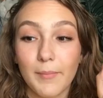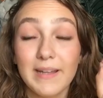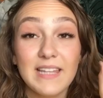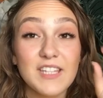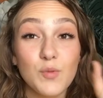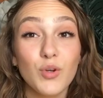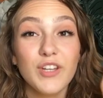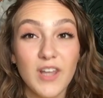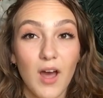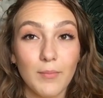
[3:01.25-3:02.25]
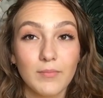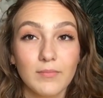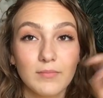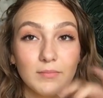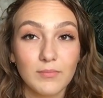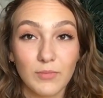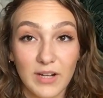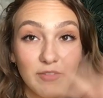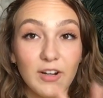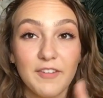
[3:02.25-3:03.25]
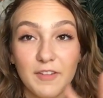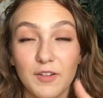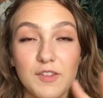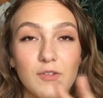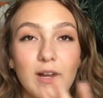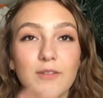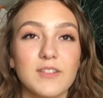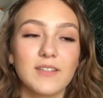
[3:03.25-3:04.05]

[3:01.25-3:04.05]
my legs were numb whenever I fell to the ground.